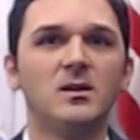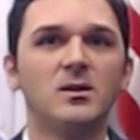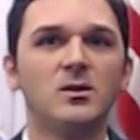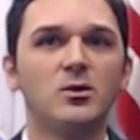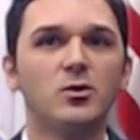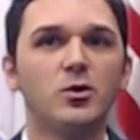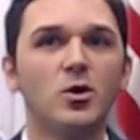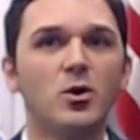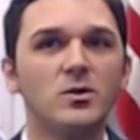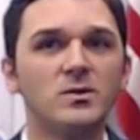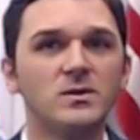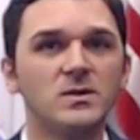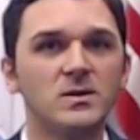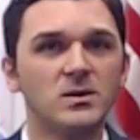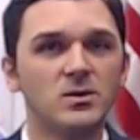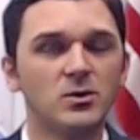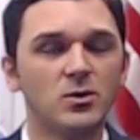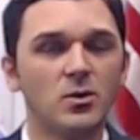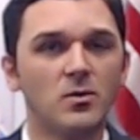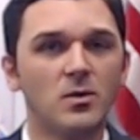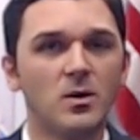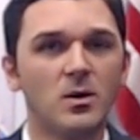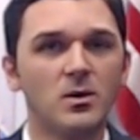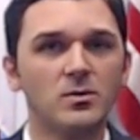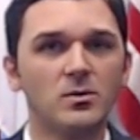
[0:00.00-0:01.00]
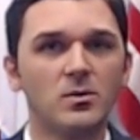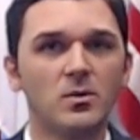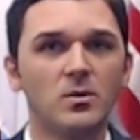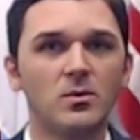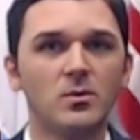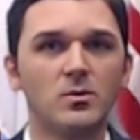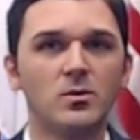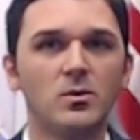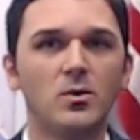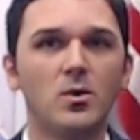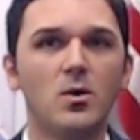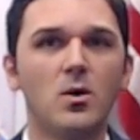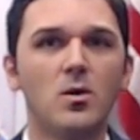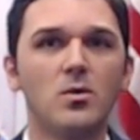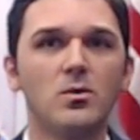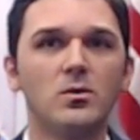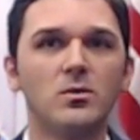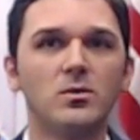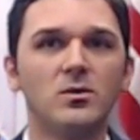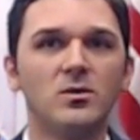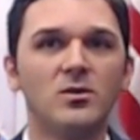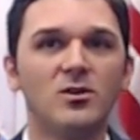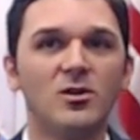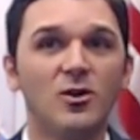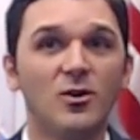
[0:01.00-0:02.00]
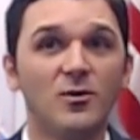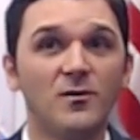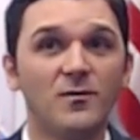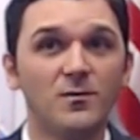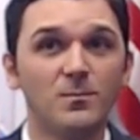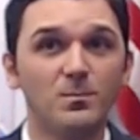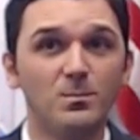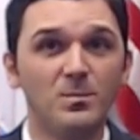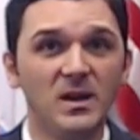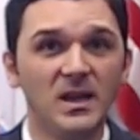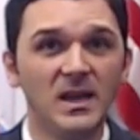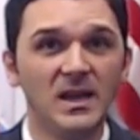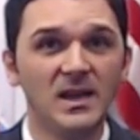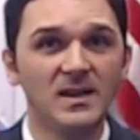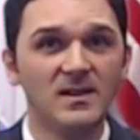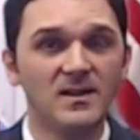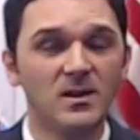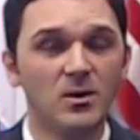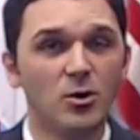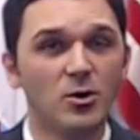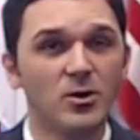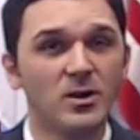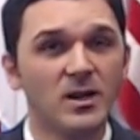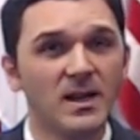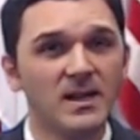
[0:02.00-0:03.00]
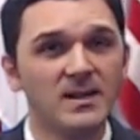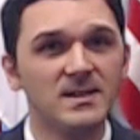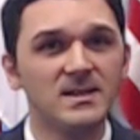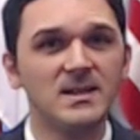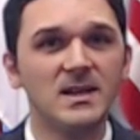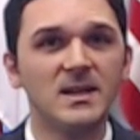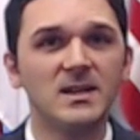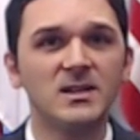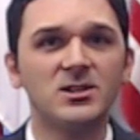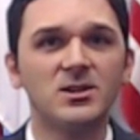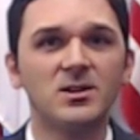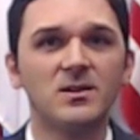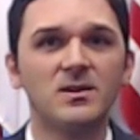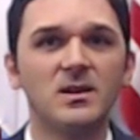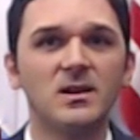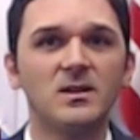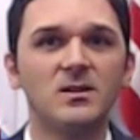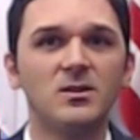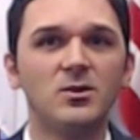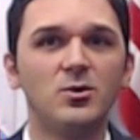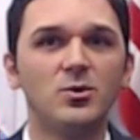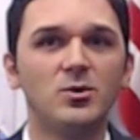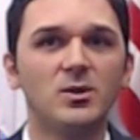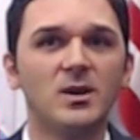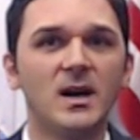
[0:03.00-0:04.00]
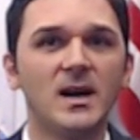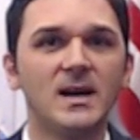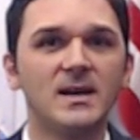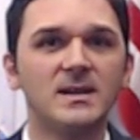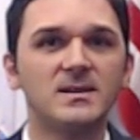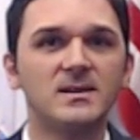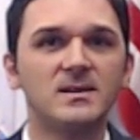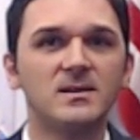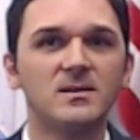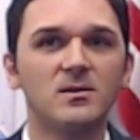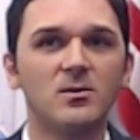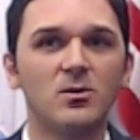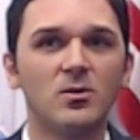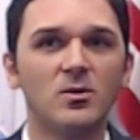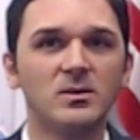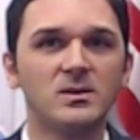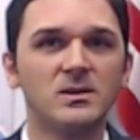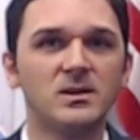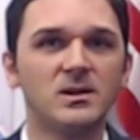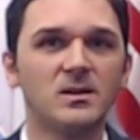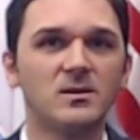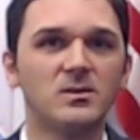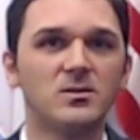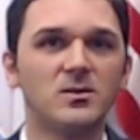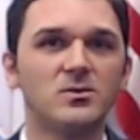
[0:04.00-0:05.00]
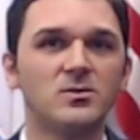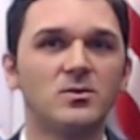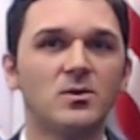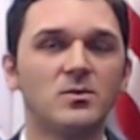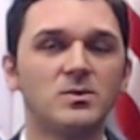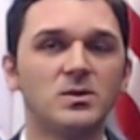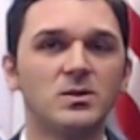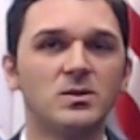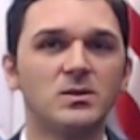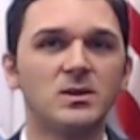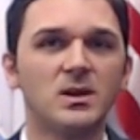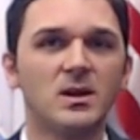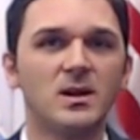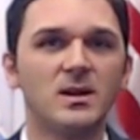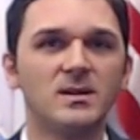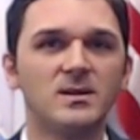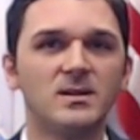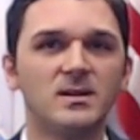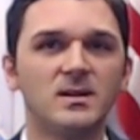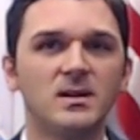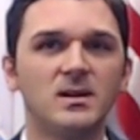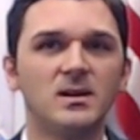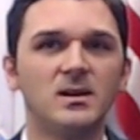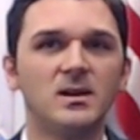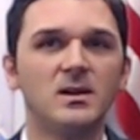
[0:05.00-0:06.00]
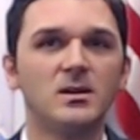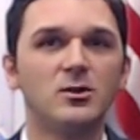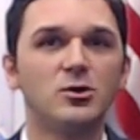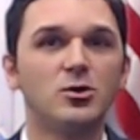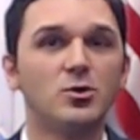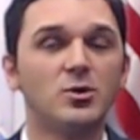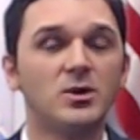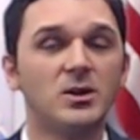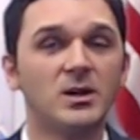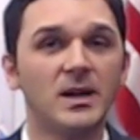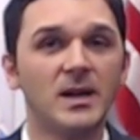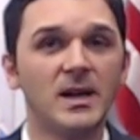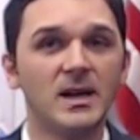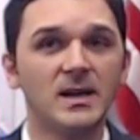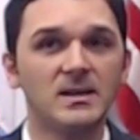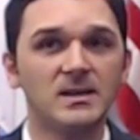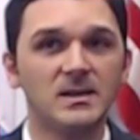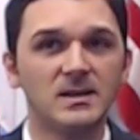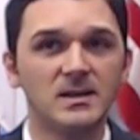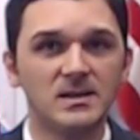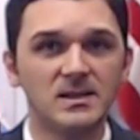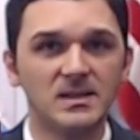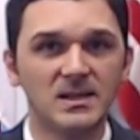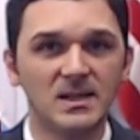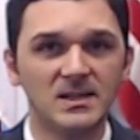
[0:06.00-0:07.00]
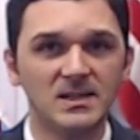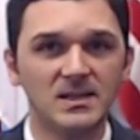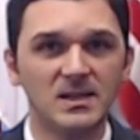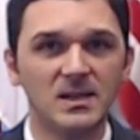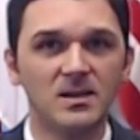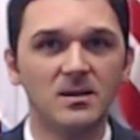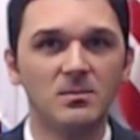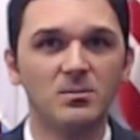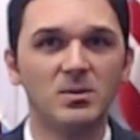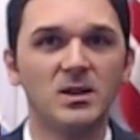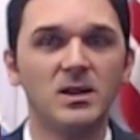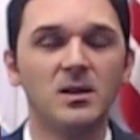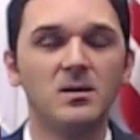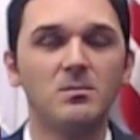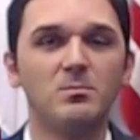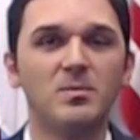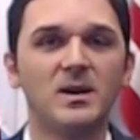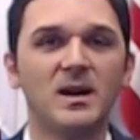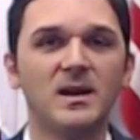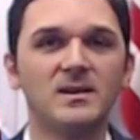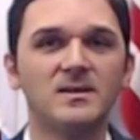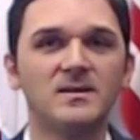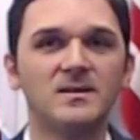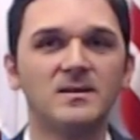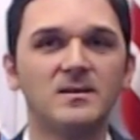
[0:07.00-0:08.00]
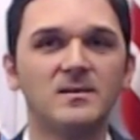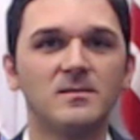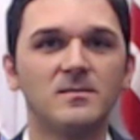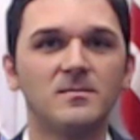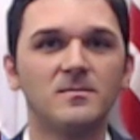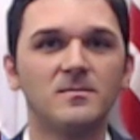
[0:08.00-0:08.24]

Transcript: closer toward our goal of being the organization that unites all sectors of society to create sustainable impact.